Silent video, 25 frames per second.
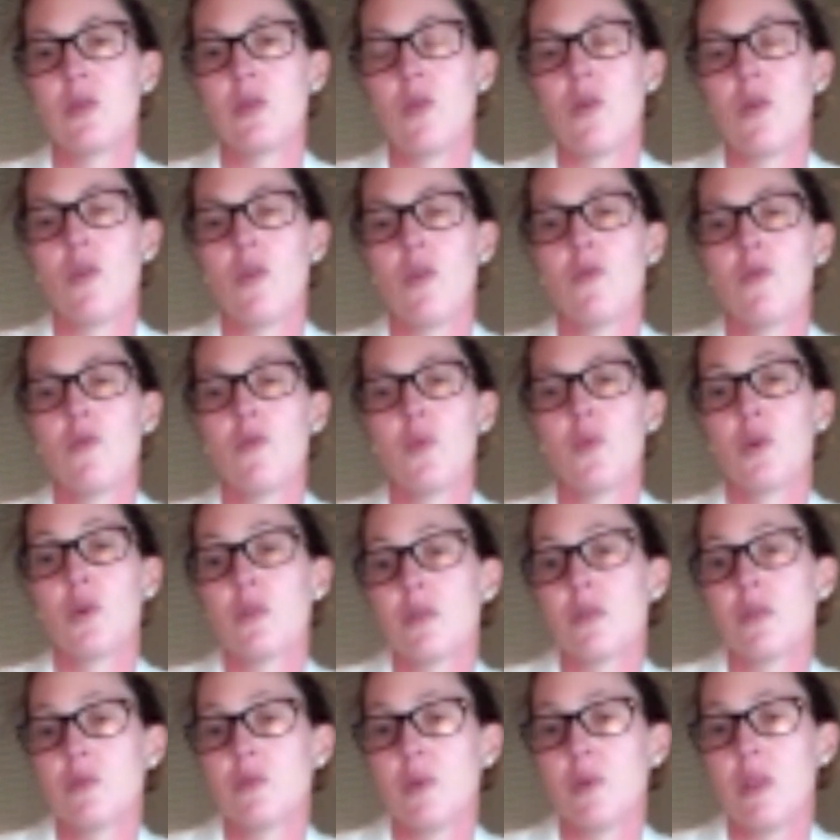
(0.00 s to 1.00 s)
of
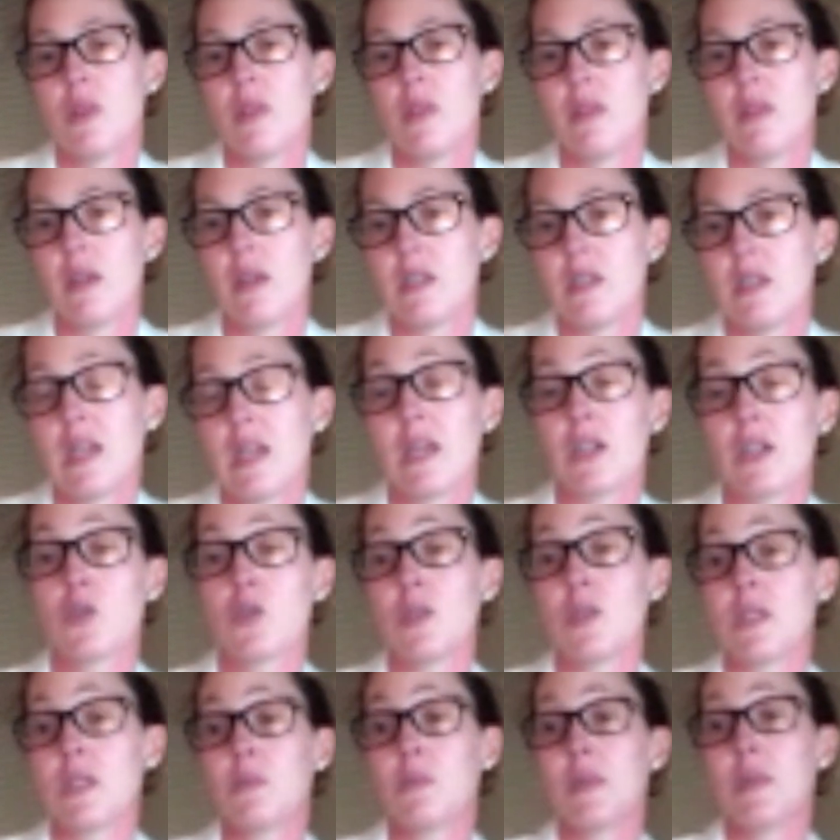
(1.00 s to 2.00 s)
workers with
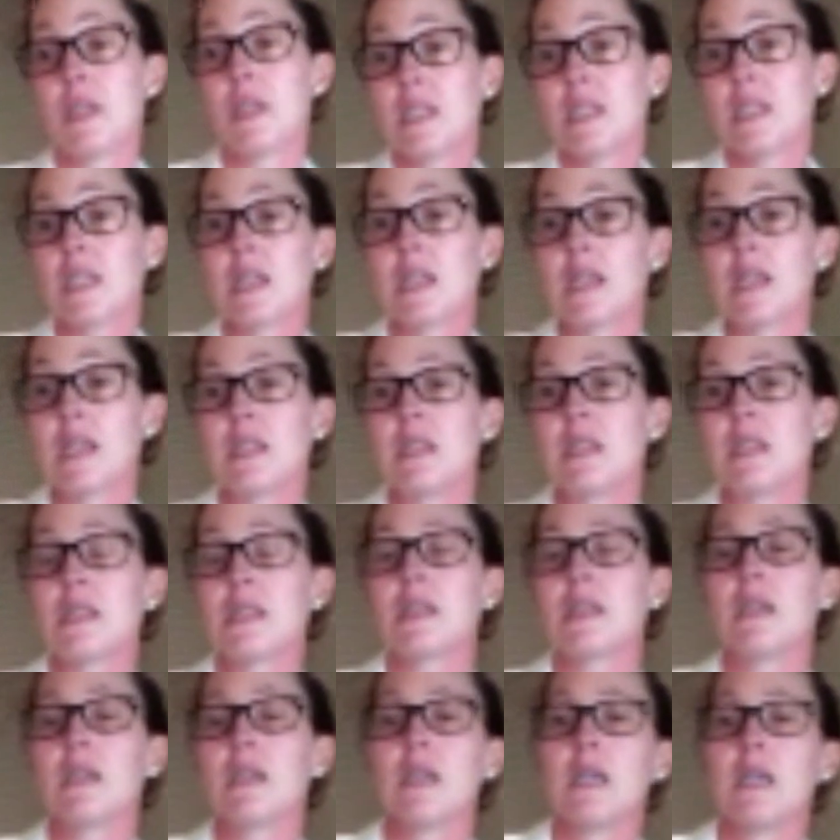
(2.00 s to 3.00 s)
intellectual disabilities,